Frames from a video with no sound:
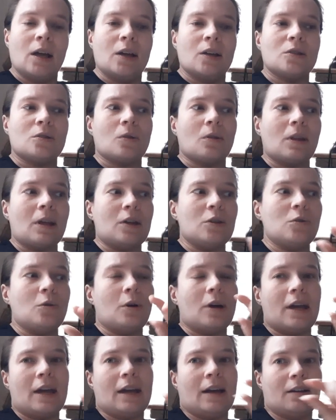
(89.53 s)
so that
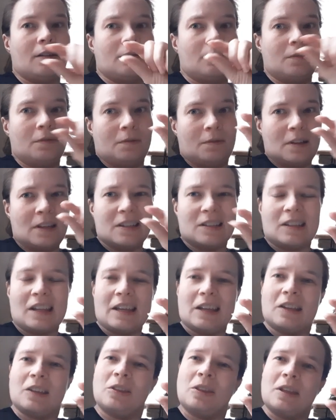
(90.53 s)
you have, it's
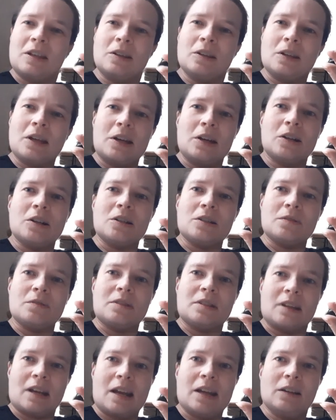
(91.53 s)
like thin layers
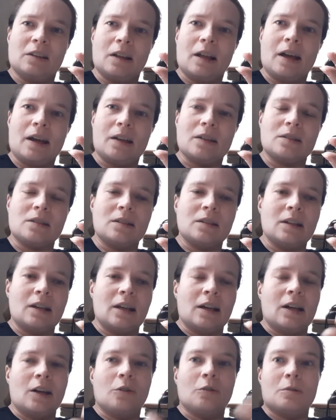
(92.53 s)
of stained glass
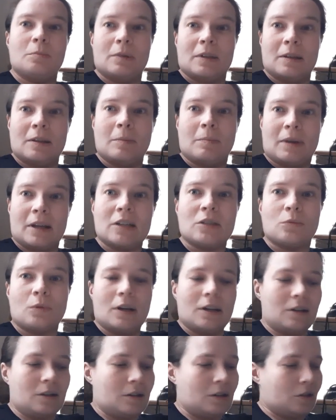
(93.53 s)
would be the best
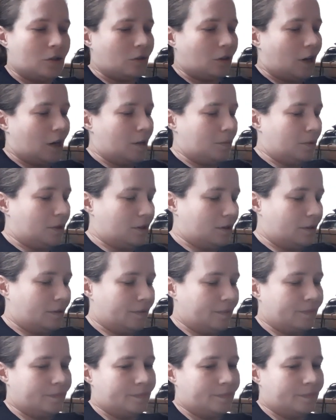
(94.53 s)
way to describe it.